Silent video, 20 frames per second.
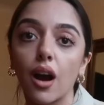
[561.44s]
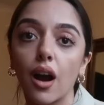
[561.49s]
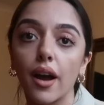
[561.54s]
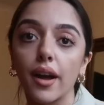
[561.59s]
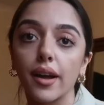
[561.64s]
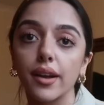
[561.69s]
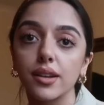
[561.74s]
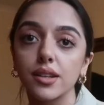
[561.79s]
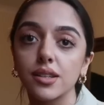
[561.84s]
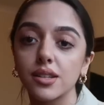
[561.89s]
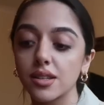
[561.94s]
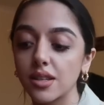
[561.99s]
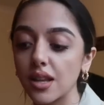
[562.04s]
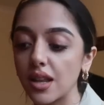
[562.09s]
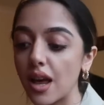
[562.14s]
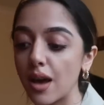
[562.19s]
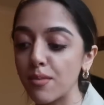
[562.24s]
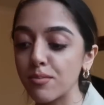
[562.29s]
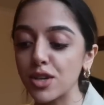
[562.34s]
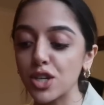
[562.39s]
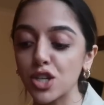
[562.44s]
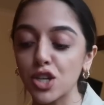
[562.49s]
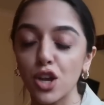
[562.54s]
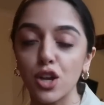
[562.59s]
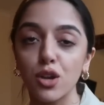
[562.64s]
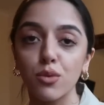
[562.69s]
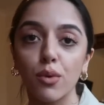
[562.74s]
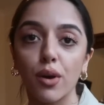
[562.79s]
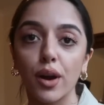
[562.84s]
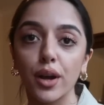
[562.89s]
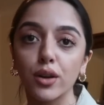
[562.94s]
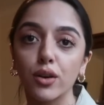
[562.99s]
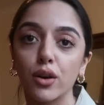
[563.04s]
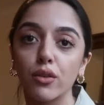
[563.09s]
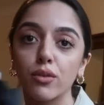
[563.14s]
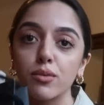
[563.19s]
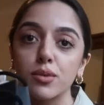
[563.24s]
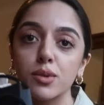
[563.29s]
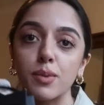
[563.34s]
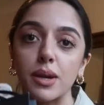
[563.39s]
Guys, let me show you what I
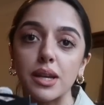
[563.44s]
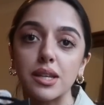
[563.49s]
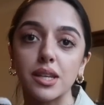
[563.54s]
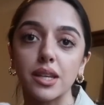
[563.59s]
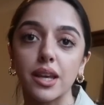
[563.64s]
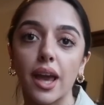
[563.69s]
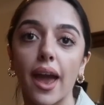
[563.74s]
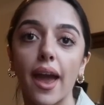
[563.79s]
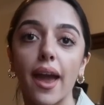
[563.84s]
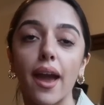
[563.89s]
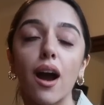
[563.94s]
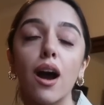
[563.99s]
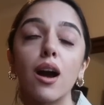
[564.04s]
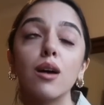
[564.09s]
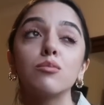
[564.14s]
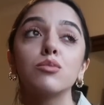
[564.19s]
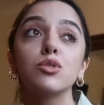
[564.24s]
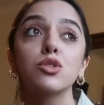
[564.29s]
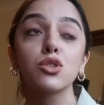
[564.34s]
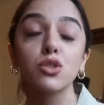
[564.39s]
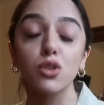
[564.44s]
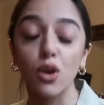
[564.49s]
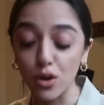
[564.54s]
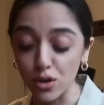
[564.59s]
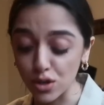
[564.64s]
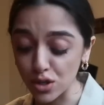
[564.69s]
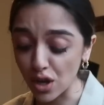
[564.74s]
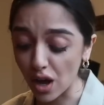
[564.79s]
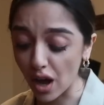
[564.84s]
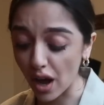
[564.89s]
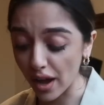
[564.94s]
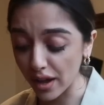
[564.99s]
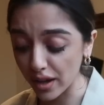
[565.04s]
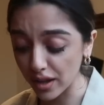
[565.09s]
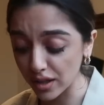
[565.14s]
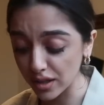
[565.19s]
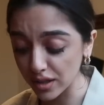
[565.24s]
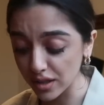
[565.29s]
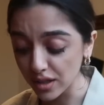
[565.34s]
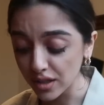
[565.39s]
got from Space NK. I'm so
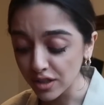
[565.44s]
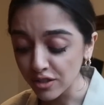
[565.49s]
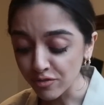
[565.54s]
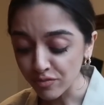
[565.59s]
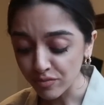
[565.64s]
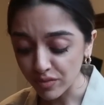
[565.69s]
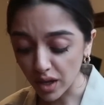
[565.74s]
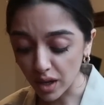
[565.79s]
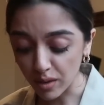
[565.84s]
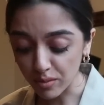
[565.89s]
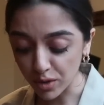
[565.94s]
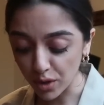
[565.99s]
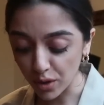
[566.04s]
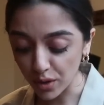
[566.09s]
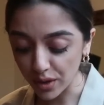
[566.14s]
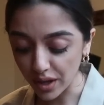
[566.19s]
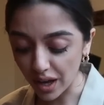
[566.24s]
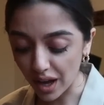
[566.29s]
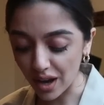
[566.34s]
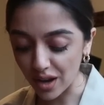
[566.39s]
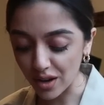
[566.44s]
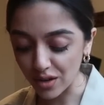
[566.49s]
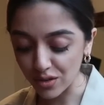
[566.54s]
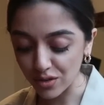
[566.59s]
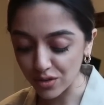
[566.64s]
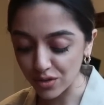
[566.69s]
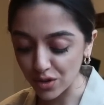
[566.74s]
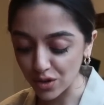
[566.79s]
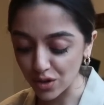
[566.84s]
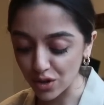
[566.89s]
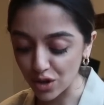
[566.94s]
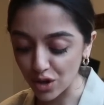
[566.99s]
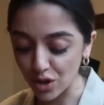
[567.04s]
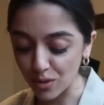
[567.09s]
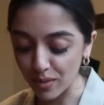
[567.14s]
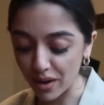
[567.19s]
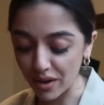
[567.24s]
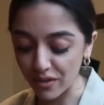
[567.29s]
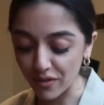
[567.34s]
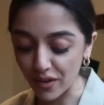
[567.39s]
tired. I'm going out
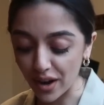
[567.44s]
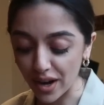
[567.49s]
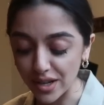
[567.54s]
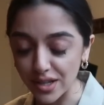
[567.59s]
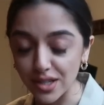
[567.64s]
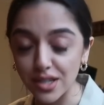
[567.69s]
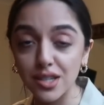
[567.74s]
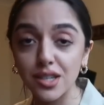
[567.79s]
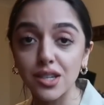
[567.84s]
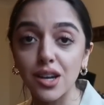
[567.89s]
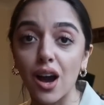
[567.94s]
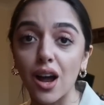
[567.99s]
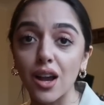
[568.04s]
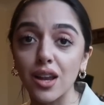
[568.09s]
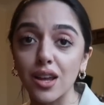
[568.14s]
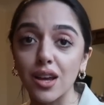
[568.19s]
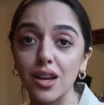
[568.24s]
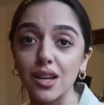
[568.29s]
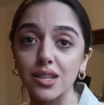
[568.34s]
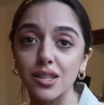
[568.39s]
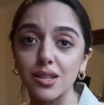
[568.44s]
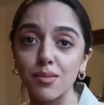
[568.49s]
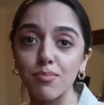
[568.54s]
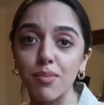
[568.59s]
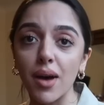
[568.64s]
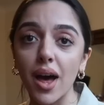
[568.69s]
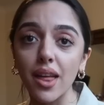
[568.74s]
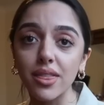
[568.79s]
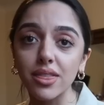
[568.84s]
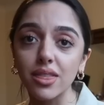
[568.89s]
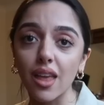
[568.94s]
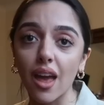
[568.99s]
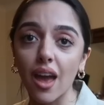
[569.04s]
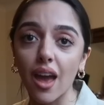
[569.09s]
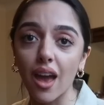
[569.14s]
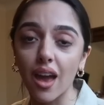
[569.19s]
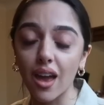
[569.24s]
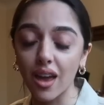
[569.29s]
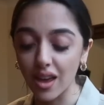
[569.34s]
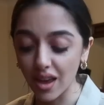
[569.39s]
for my friend Talia's
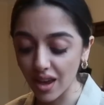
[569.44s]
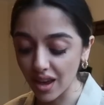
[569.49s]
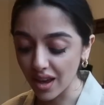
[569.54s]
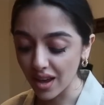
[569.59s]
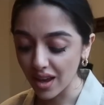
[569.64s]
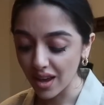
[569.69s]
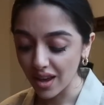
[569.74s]
birthday